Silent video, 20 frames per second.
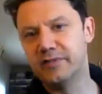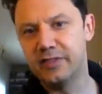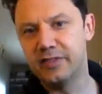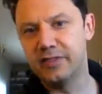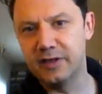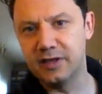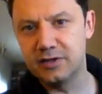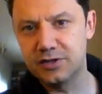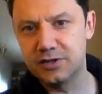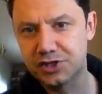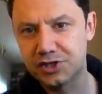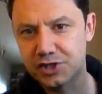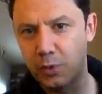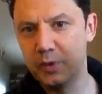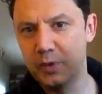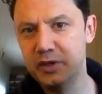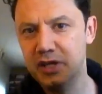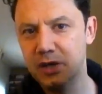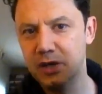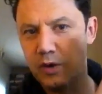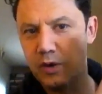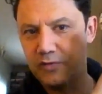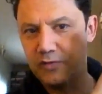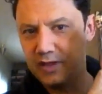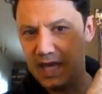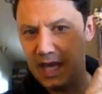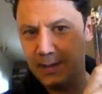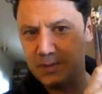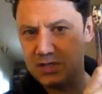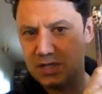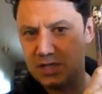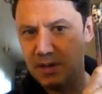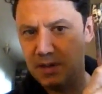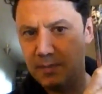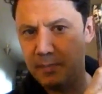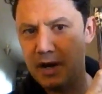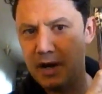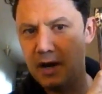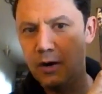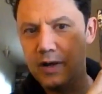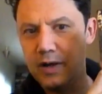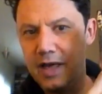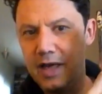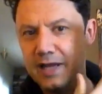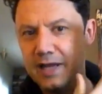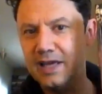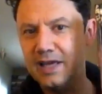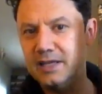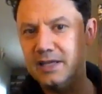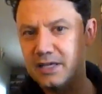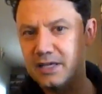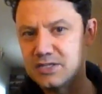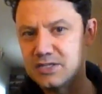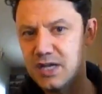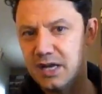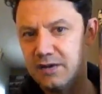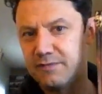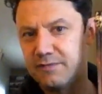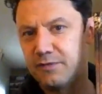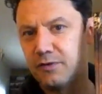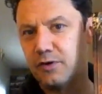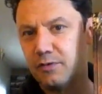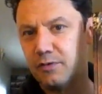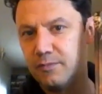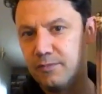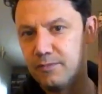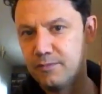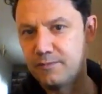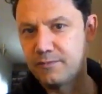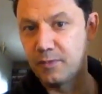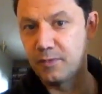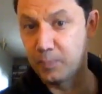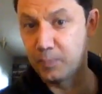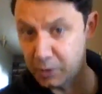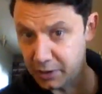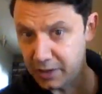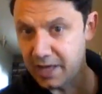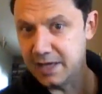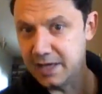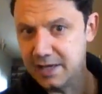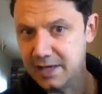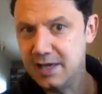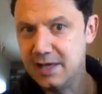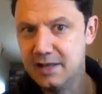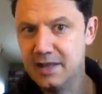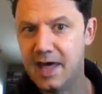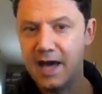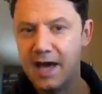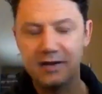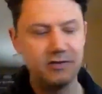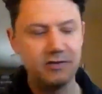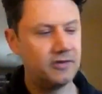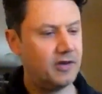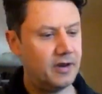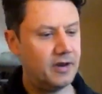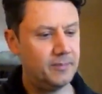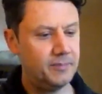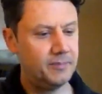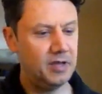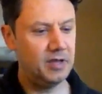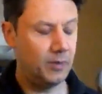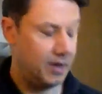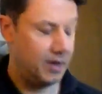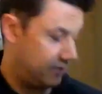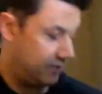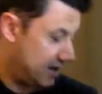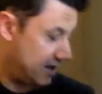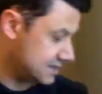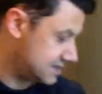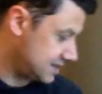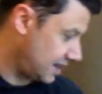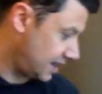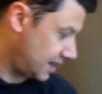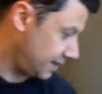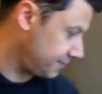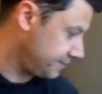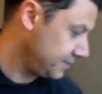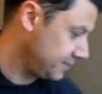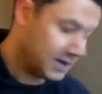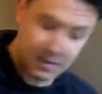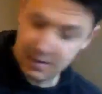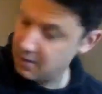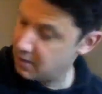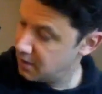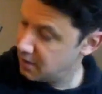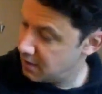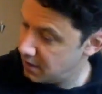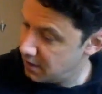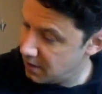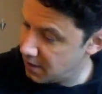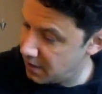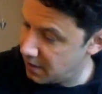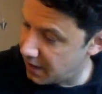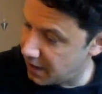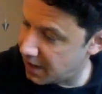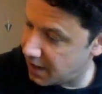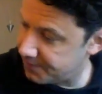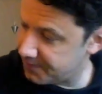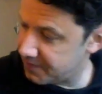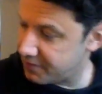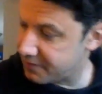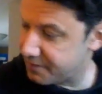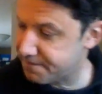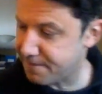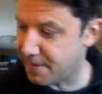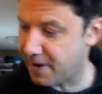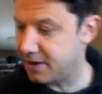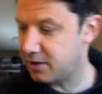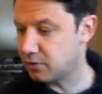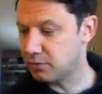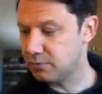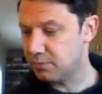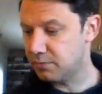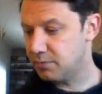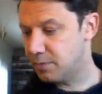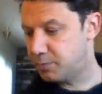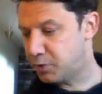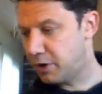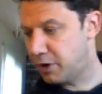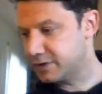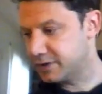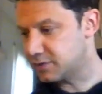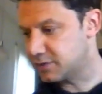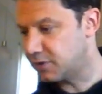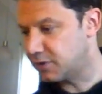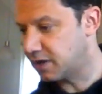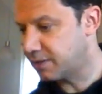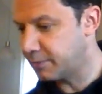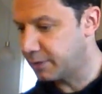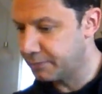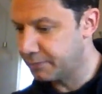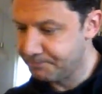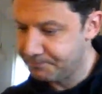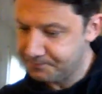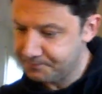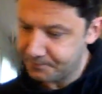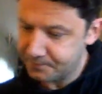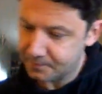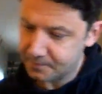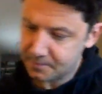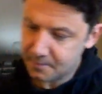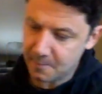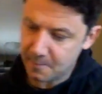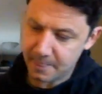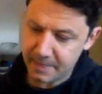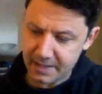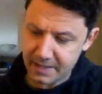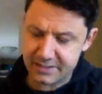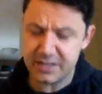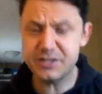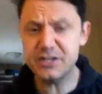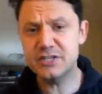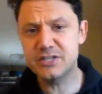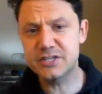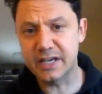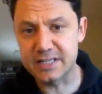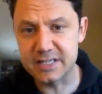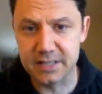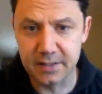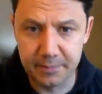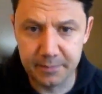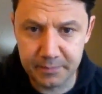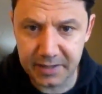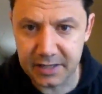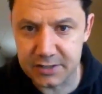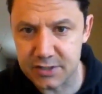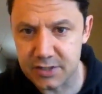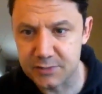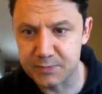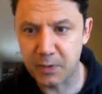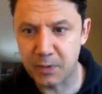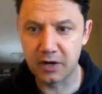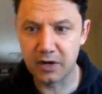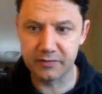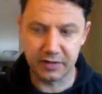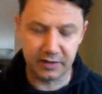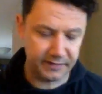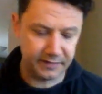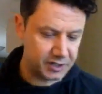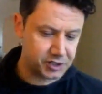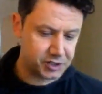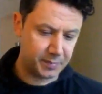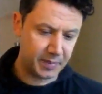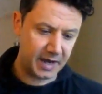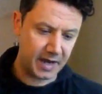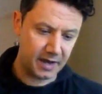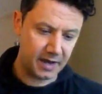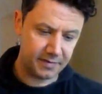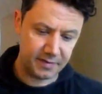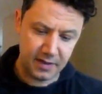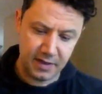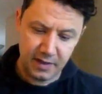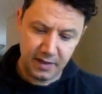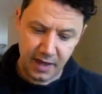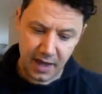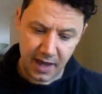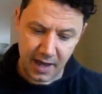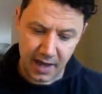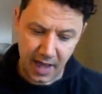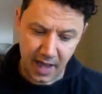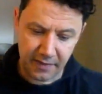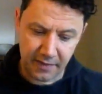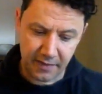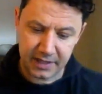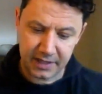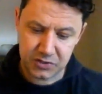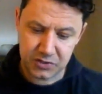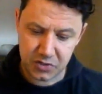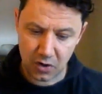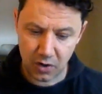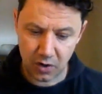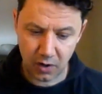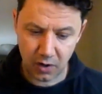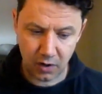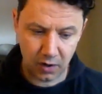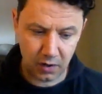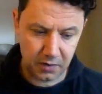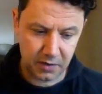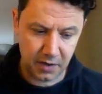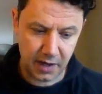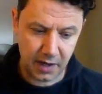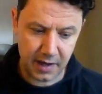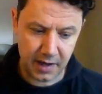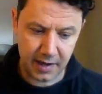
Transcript: of, I think, showing you what the game's going to be about and getting excited for playing in that, you know, in that setting. The final products I'll talk about There's actually 6 of them because it's part of an adventure path. And these are